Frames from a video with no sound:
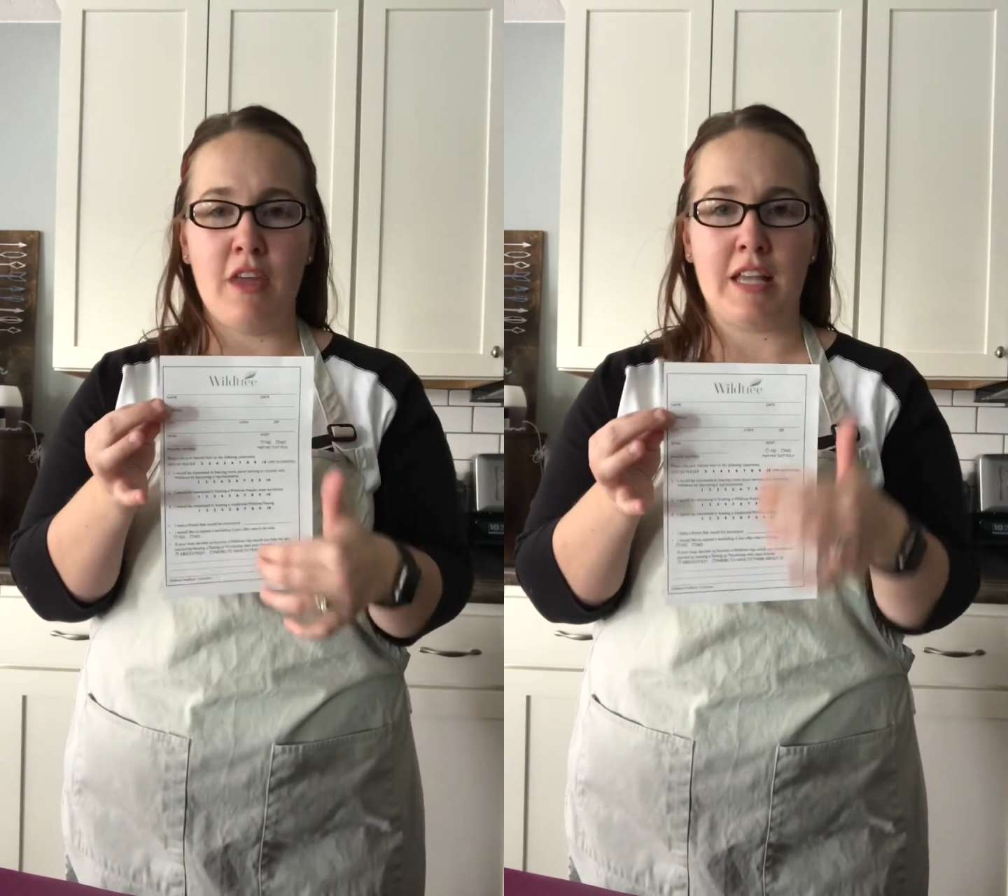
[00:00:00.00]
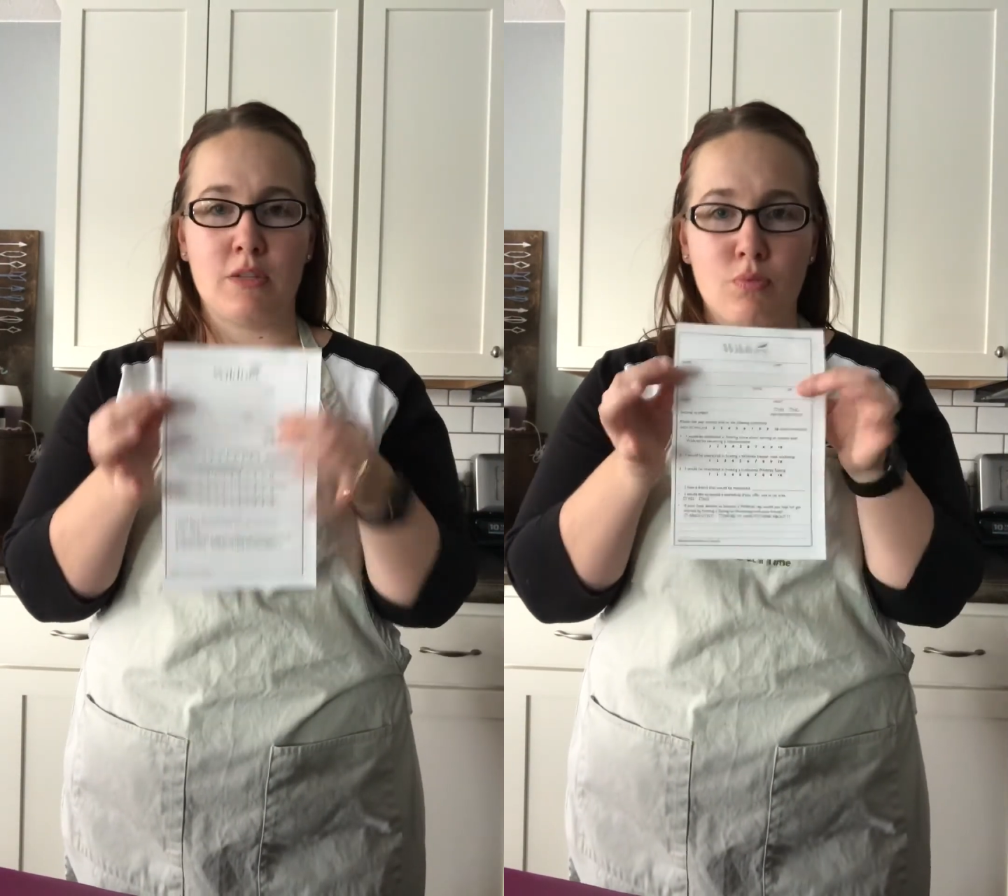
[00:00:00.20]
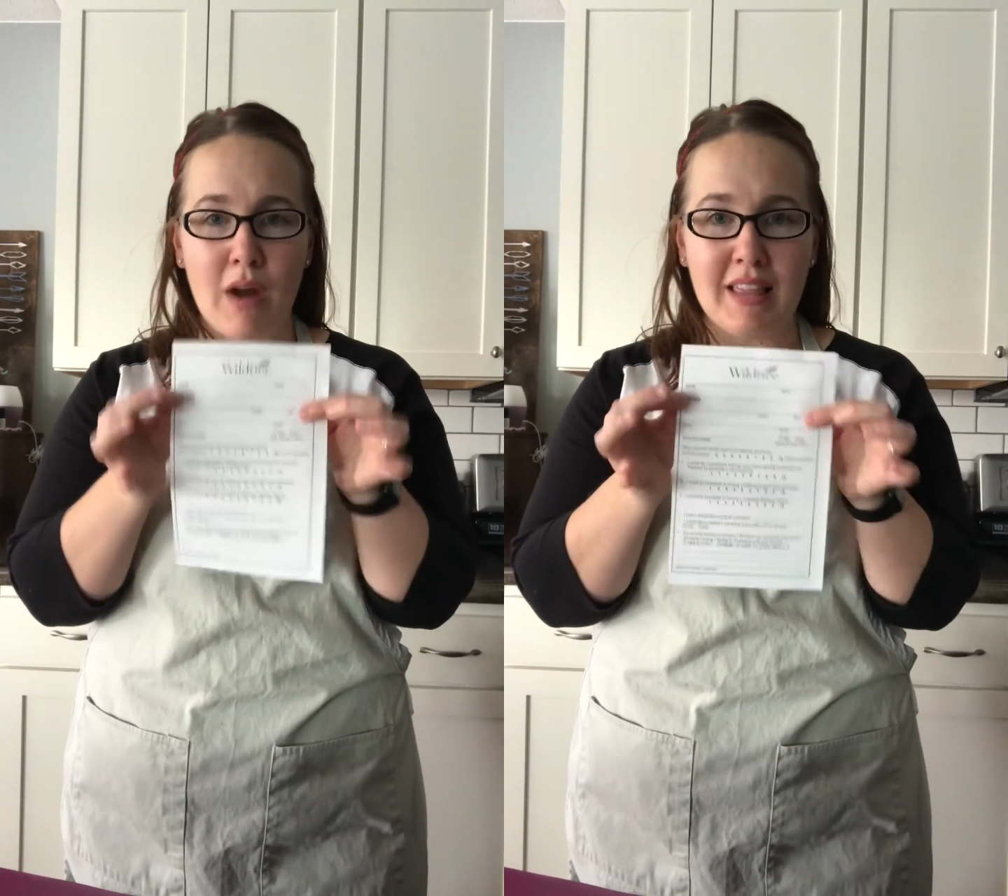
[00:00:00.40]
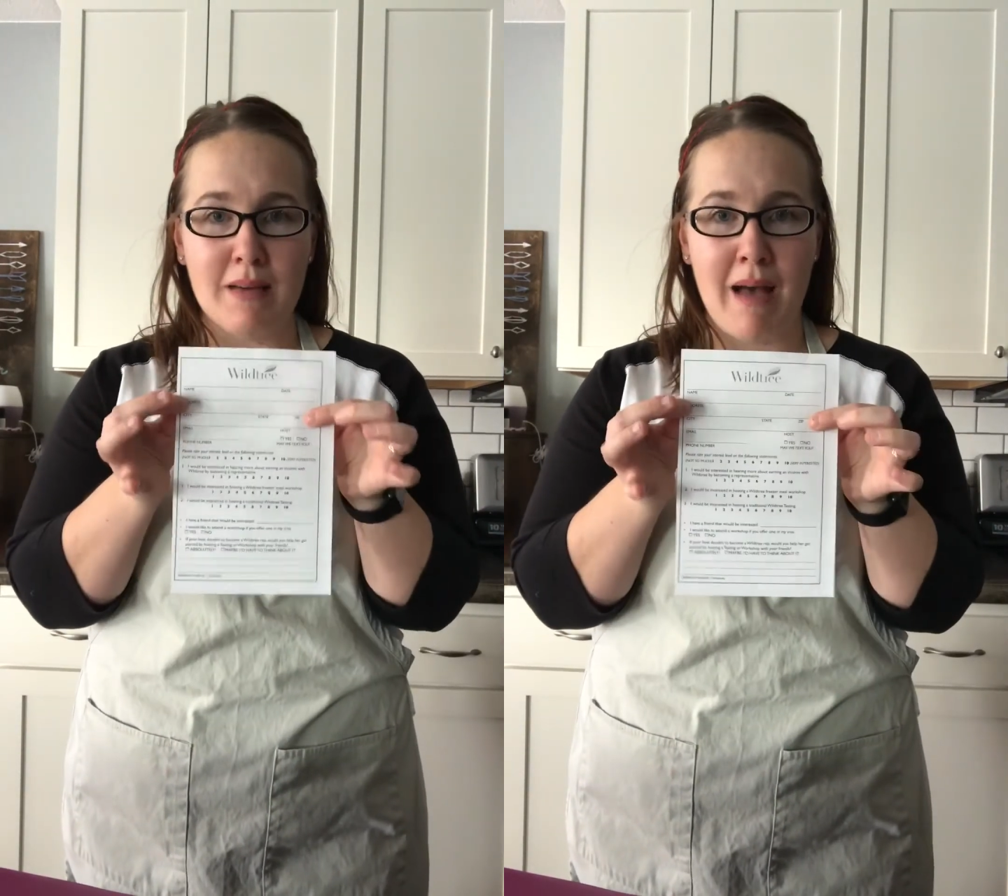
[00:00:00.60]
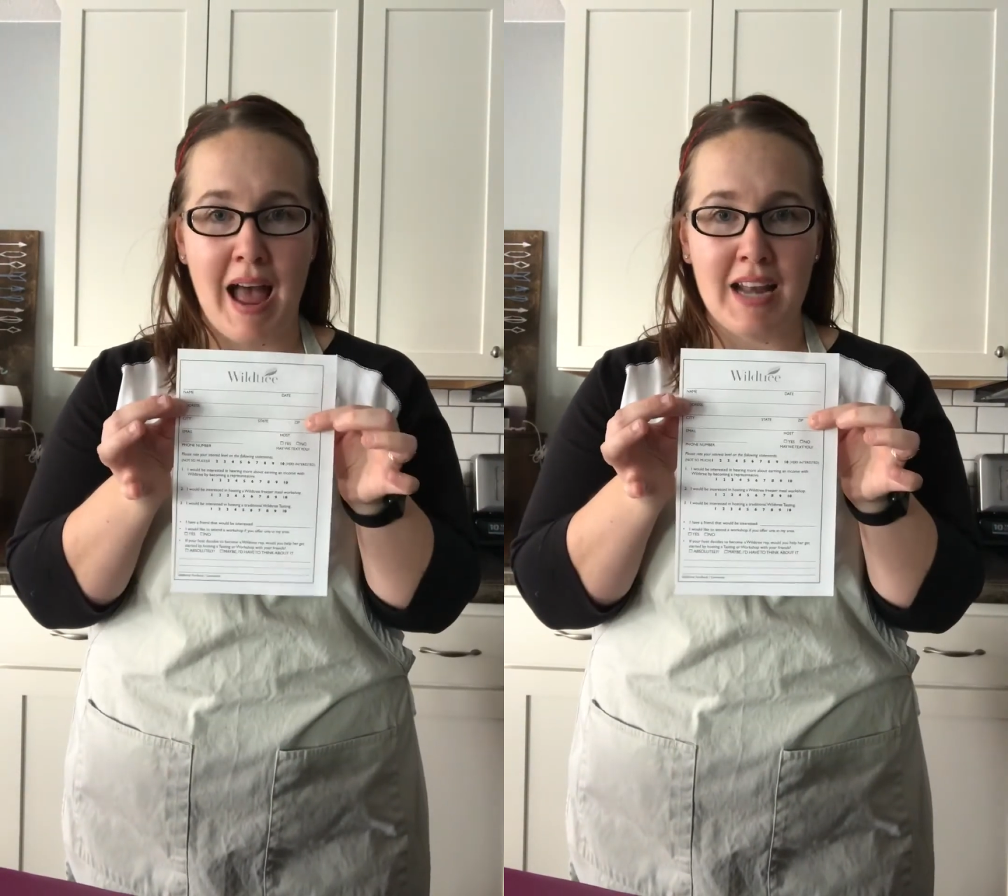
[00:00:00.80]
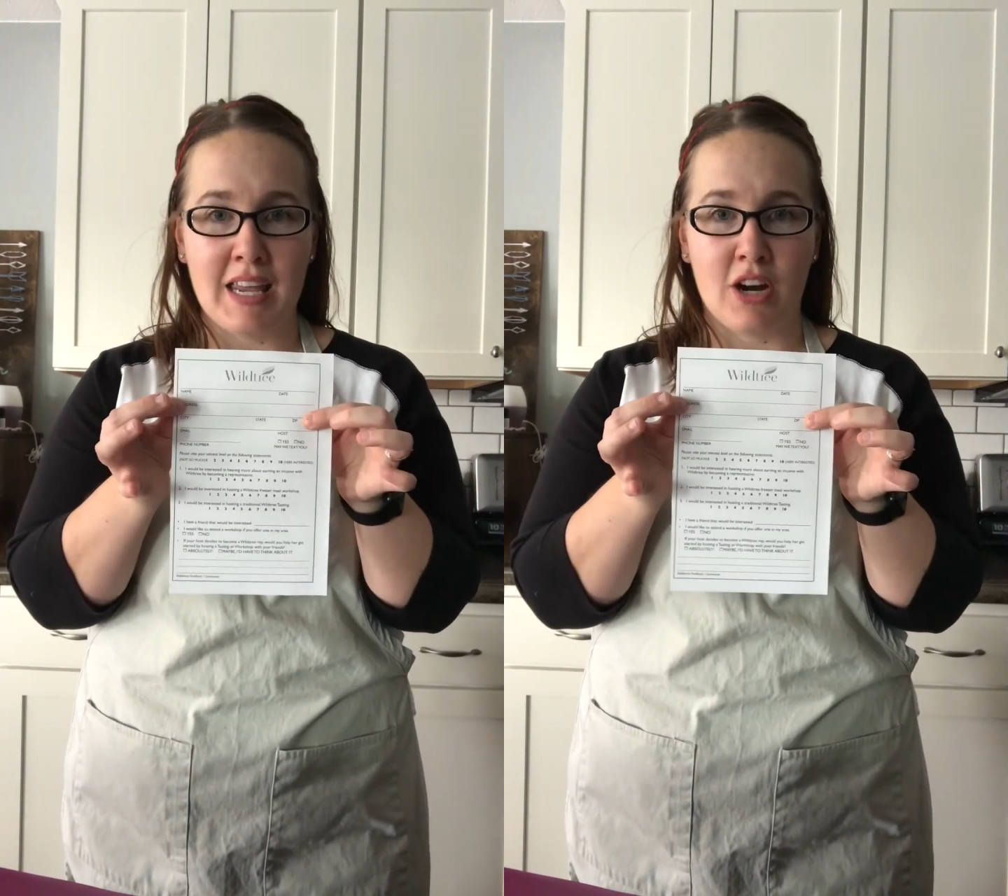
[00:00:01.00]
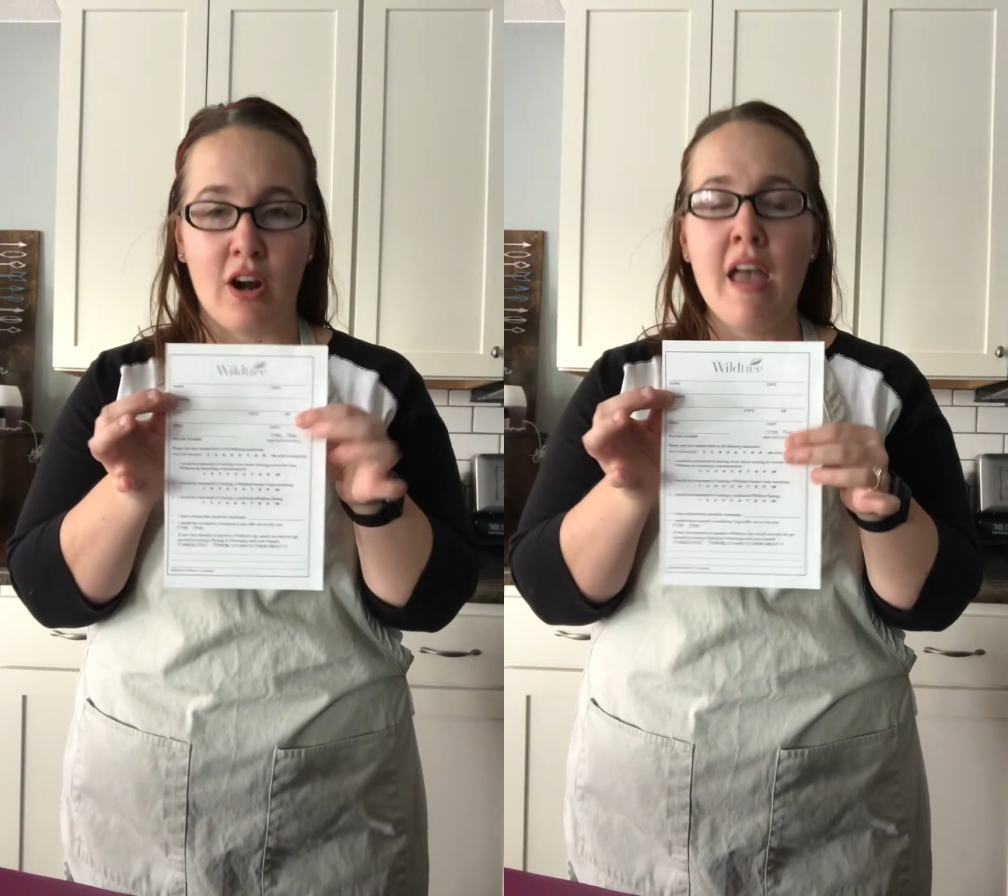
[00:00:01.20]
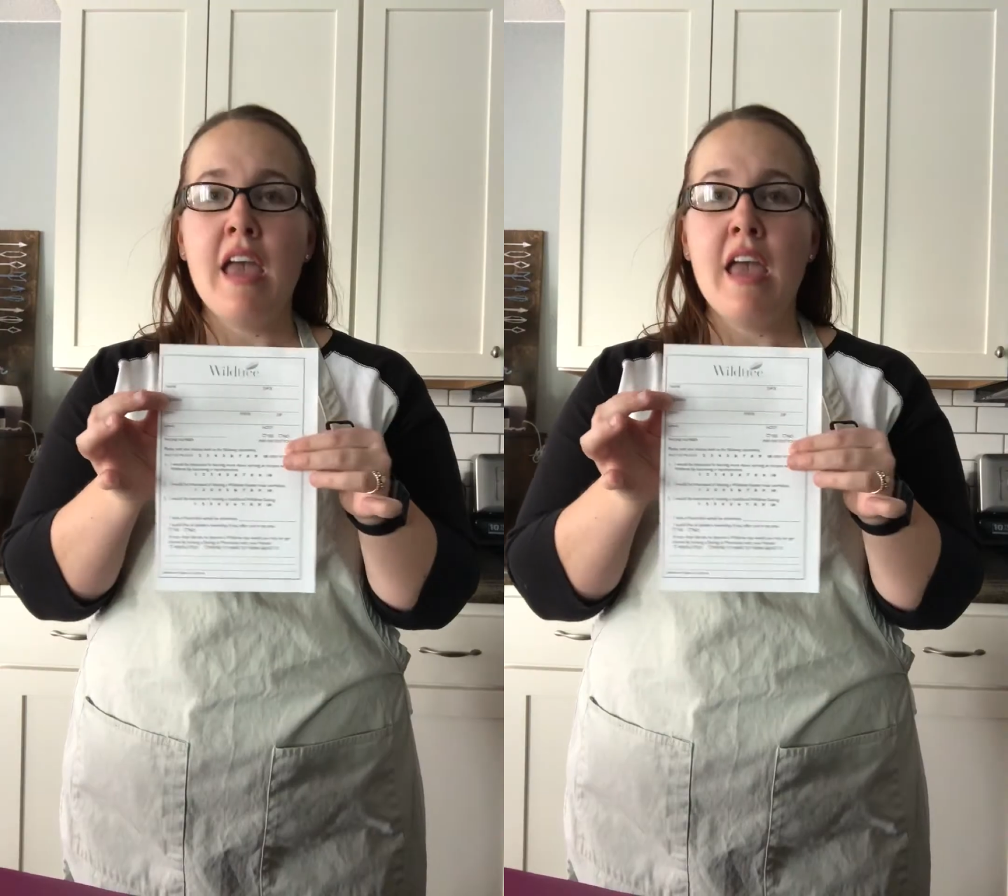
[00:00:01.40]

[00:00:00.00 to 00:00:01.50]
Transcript: things, write them on here.